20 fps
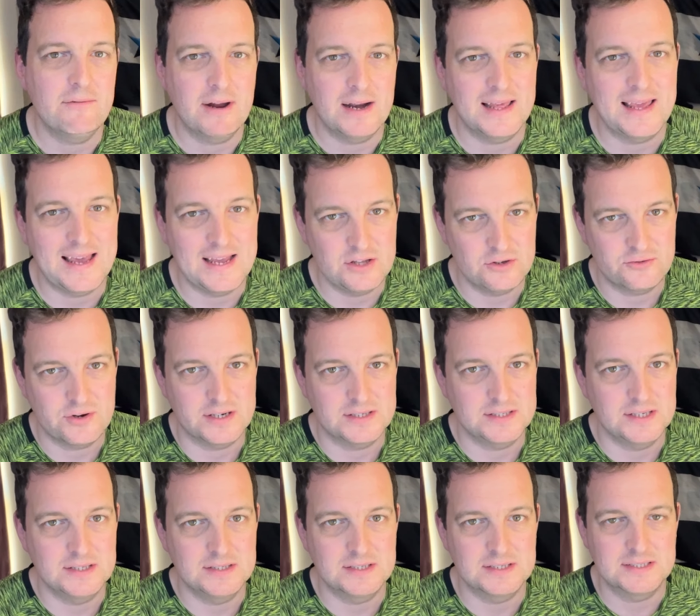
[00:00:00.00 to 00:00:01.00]
really
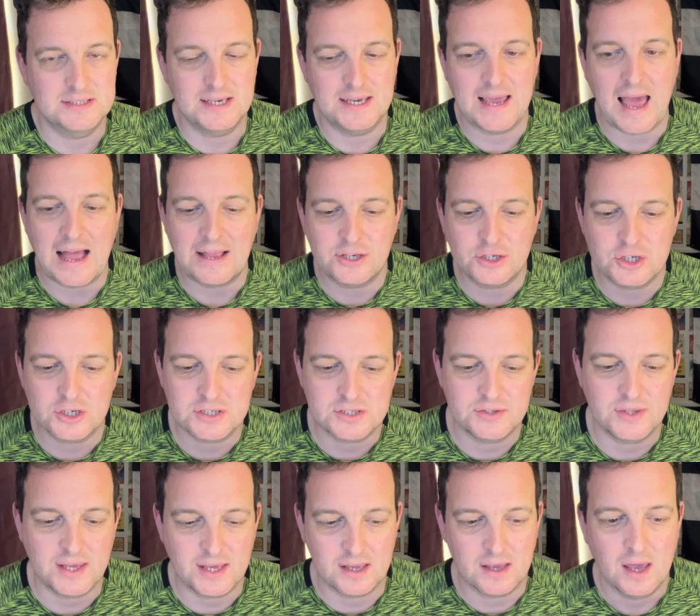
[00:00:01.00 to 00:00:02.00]
interesting to see. I just
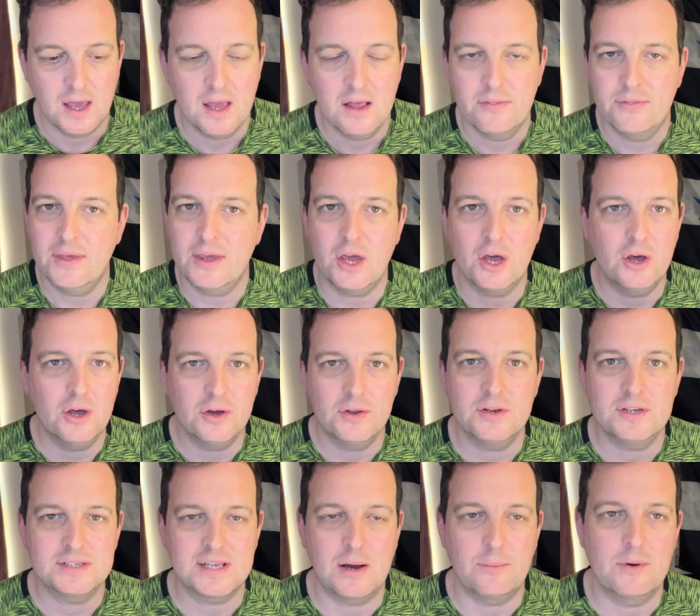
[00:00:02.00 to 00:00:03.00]
think the
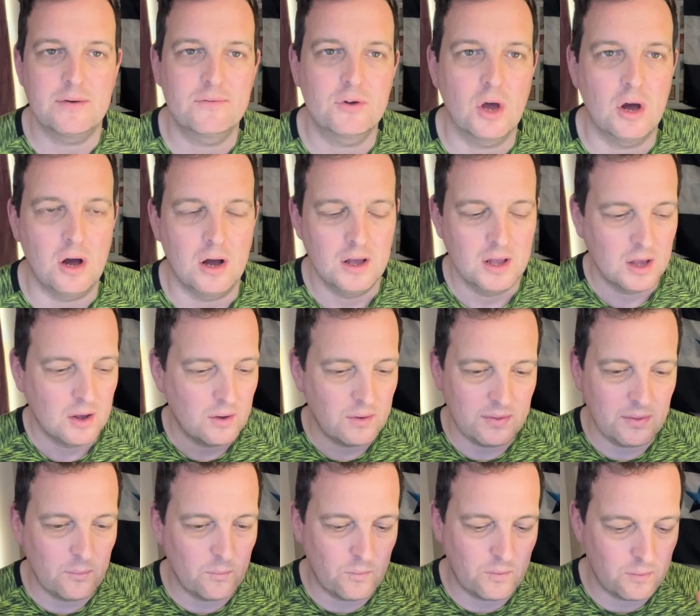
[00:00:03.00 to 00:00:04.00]
owners that we've got,
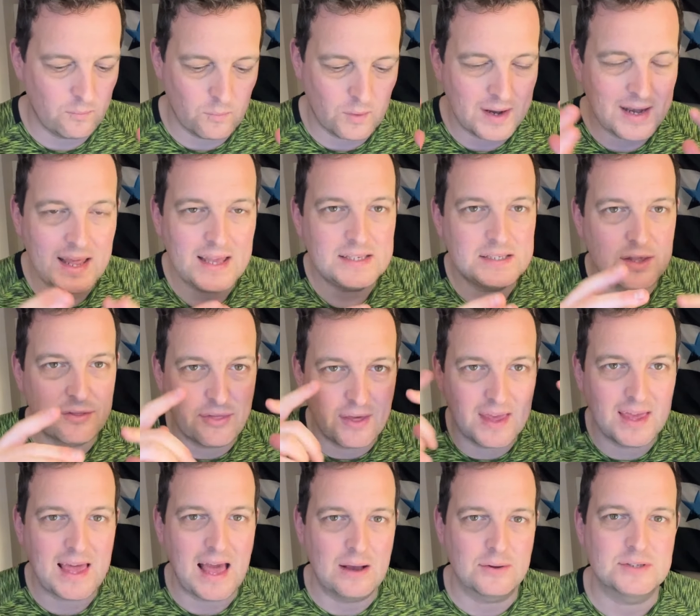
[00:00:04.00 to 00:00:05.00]
we need to
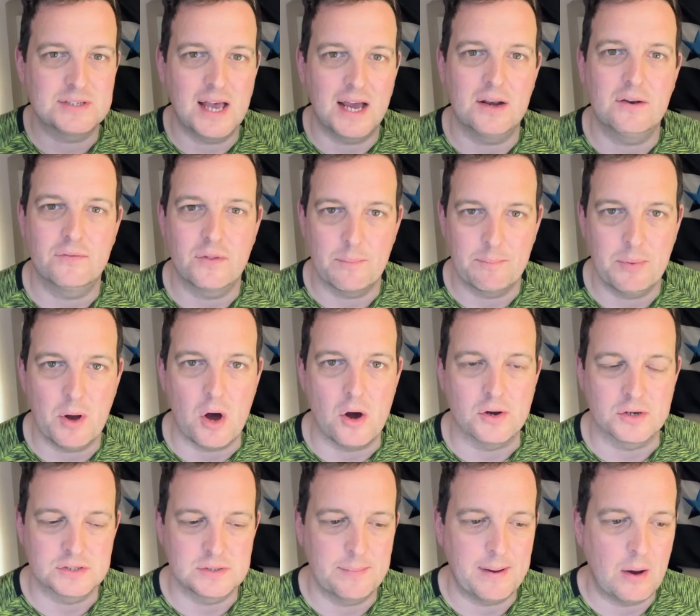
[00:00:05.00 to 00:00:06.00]
think outside of the
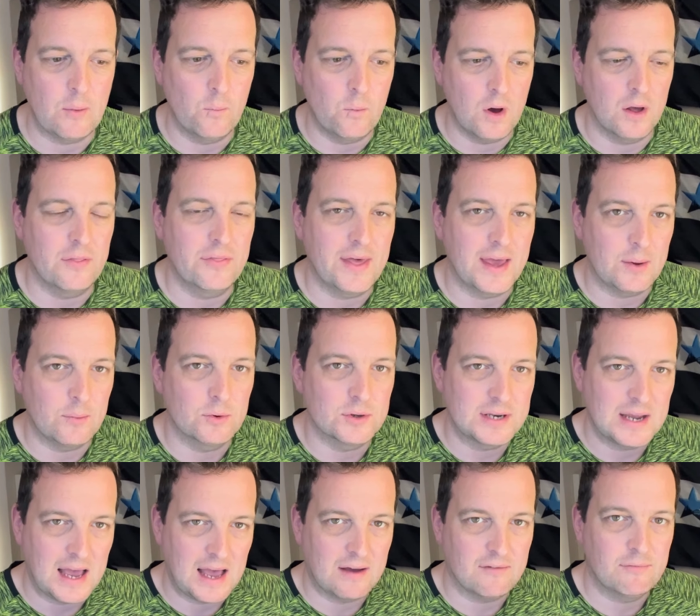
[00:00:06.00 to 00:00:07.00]
box about what they would
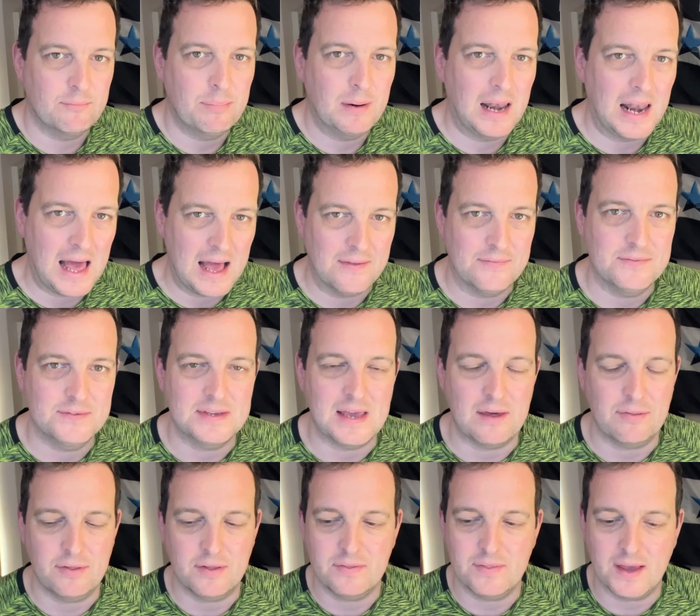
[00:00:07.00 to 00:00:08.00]
have planned. I
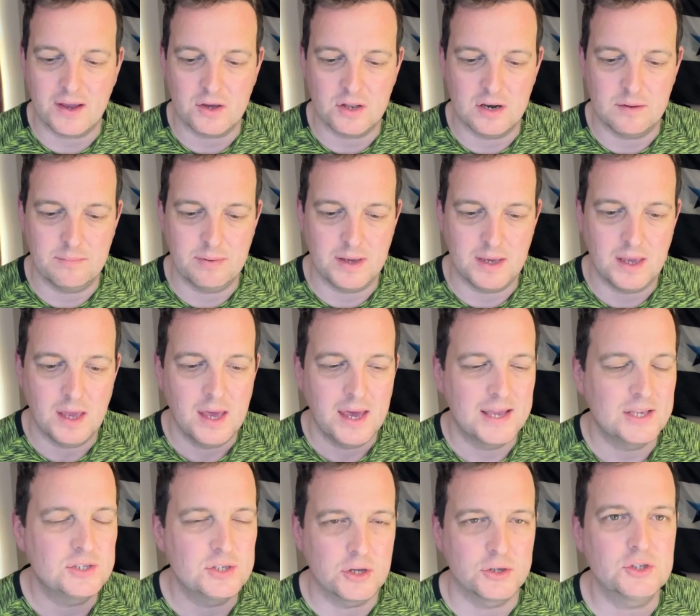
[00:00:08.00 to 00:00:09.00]
think they're going to be,
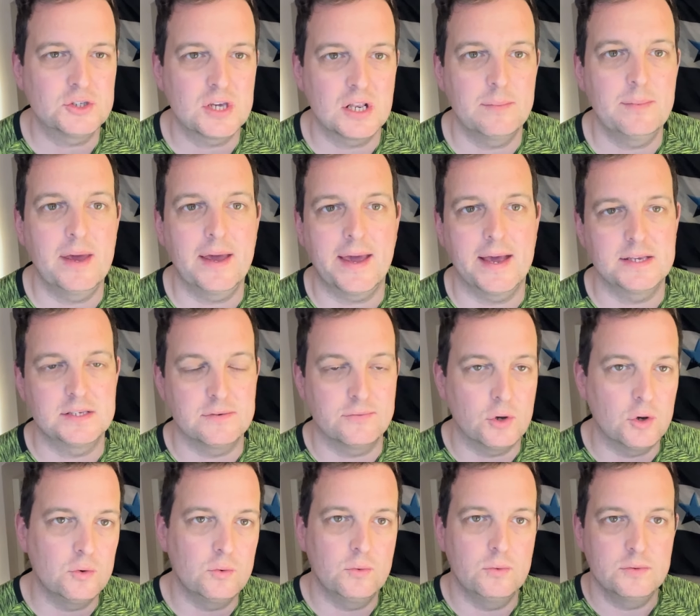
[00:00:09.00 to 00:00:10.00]
it's not just going to be a case of,
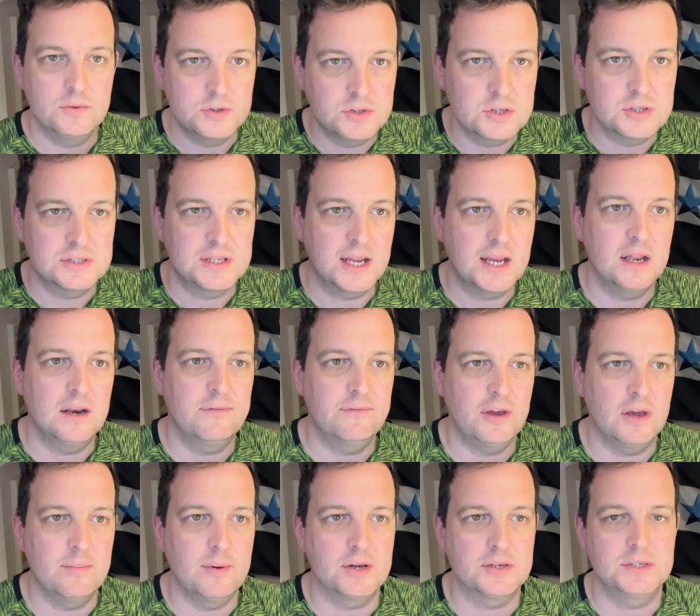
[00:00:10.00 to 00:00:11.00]
oh, just sticking a
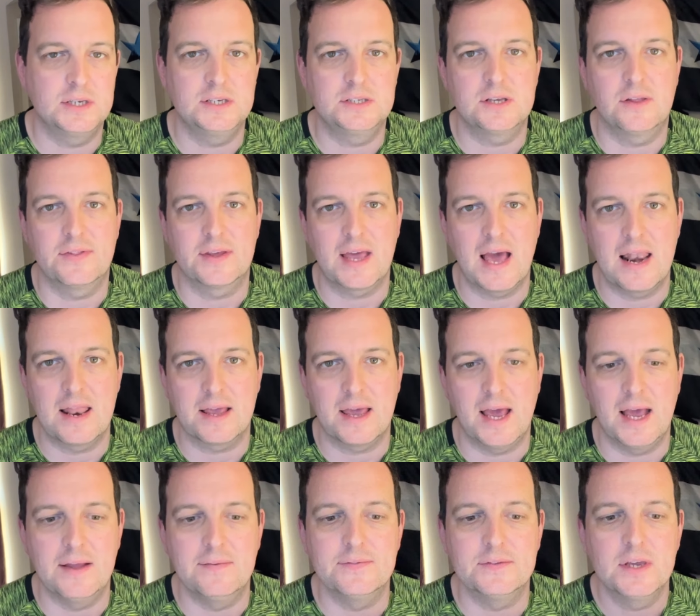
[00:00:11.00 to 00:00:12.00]
few more seats on the Gallagher
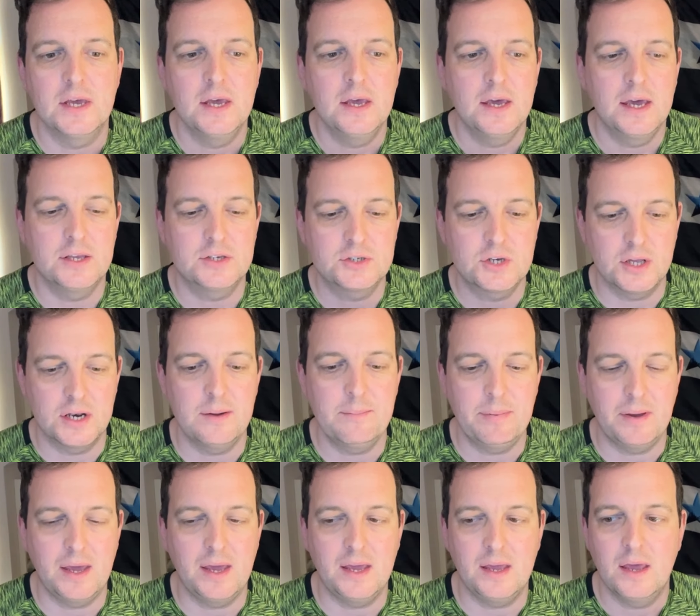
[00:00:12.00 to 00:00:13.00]
end. It's going to
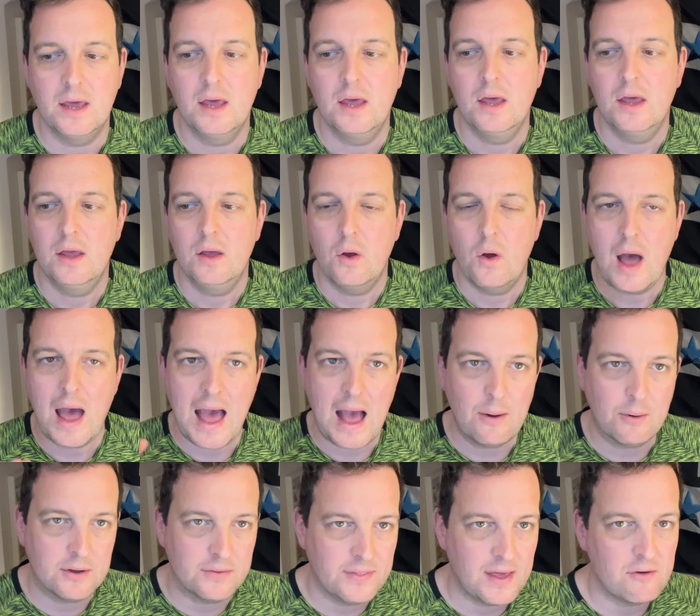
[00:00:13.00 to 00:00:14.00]
be, how
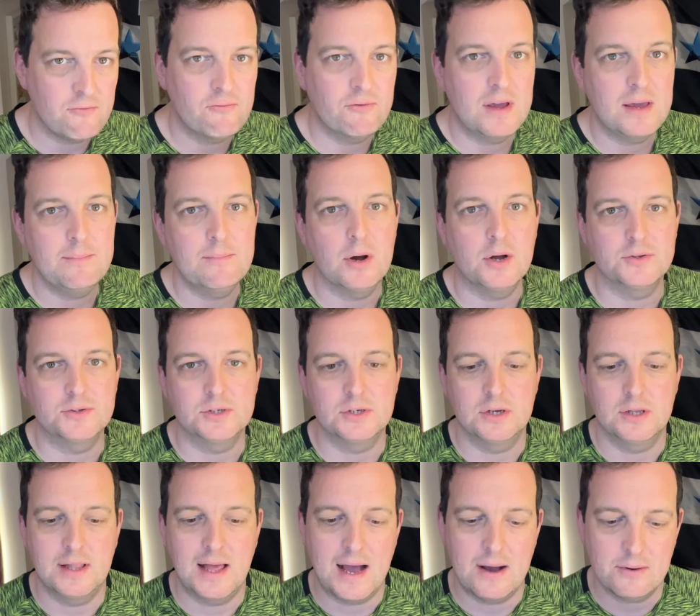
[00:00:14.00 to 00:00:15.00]
can they
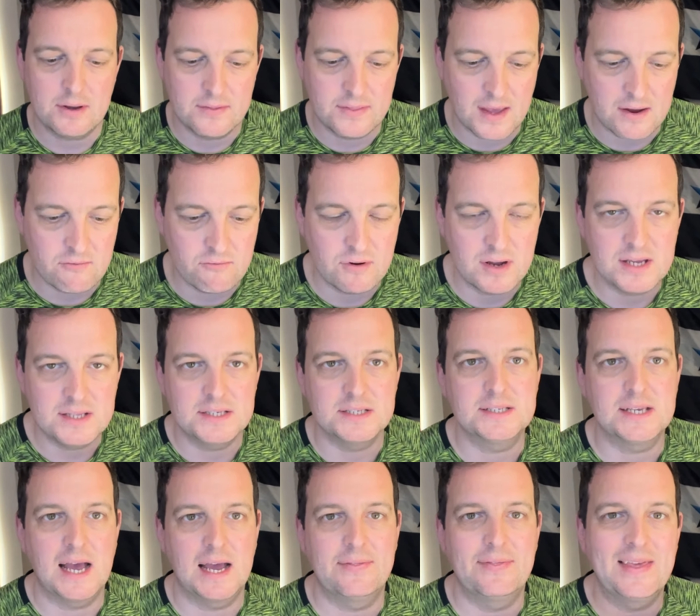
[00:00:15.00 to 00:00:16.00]
remodel? How can they
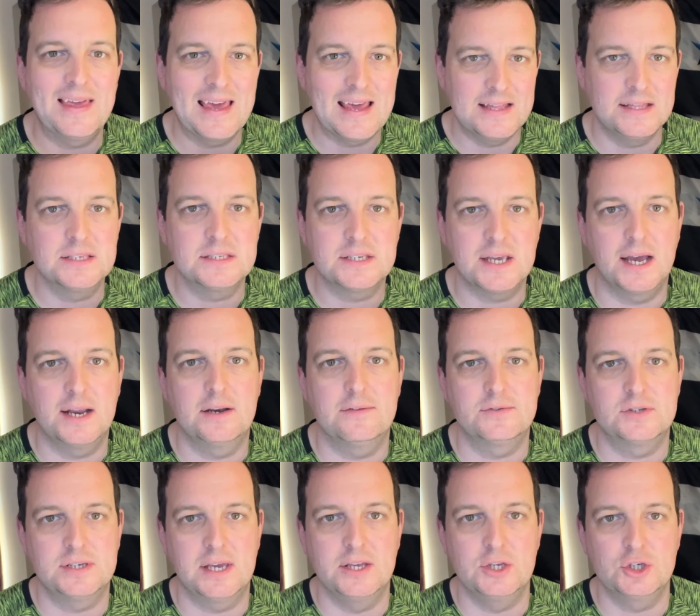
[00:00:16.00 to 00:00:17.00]
redesign the inside of
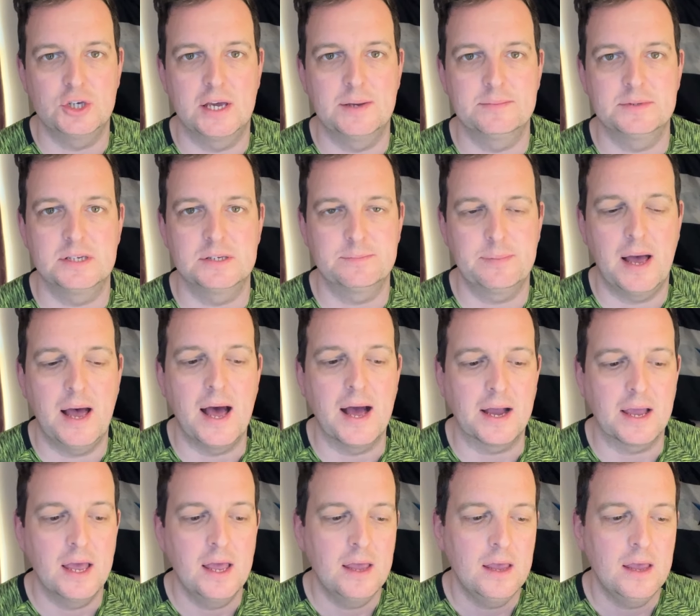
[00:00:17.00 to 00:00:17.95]
St James's Park?